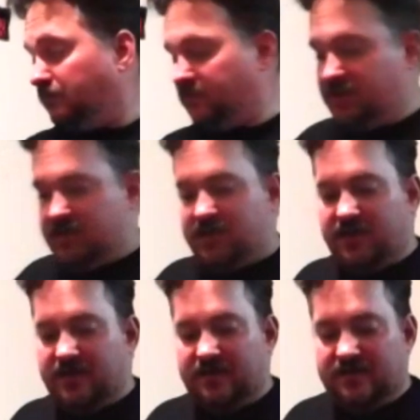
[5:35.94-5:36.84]
Let's
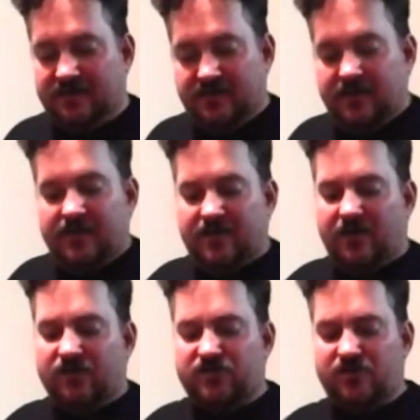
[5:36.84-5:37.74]
see. And
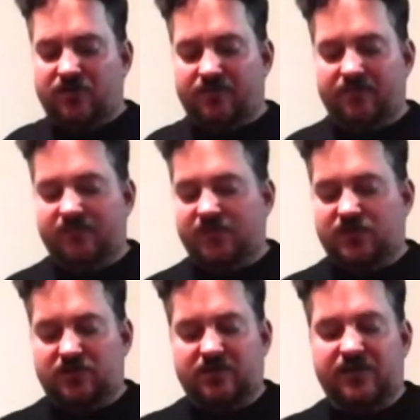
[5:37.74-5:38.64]
also,
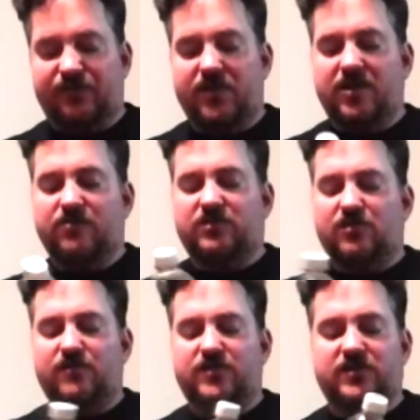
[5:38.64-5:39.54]
this video
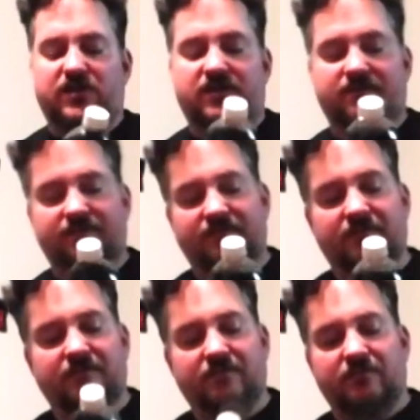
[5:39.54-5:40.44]
serves as a
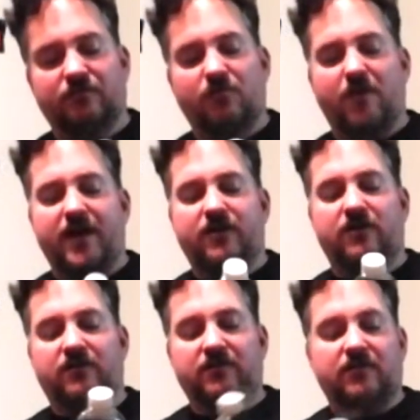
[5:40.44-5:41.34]

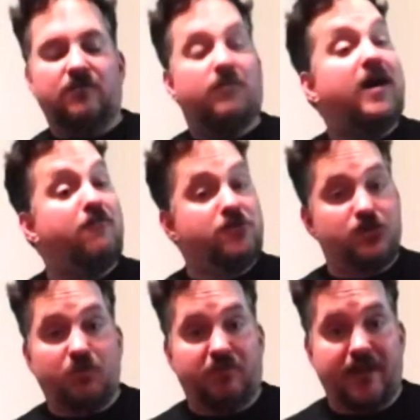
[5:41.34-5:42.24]
reminder. My
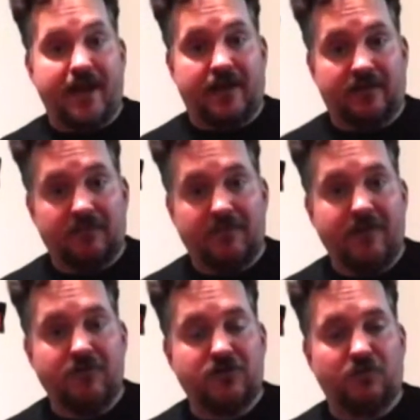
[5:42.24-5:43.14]
original plan,
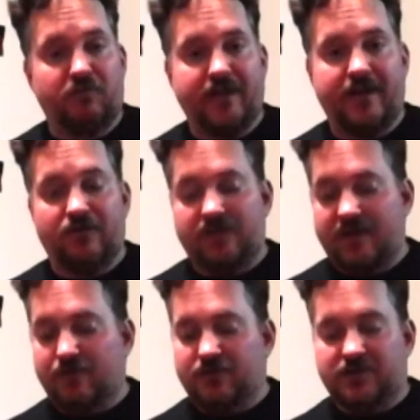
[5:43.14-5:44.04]
okay,
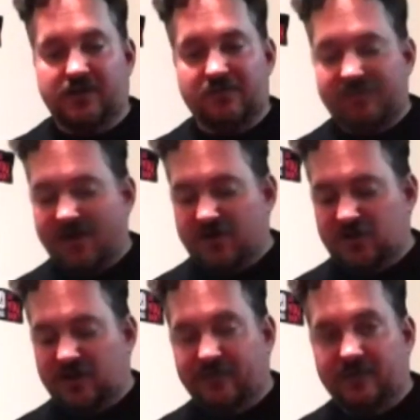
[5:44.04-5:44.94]
was to compare
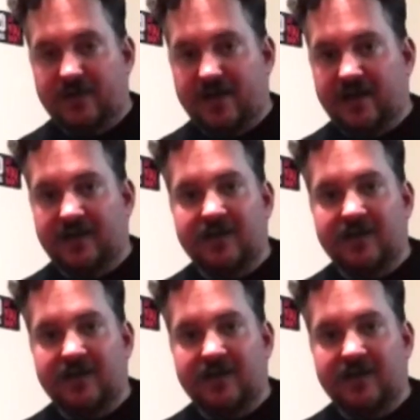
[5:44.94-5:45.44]
Chick-fil-A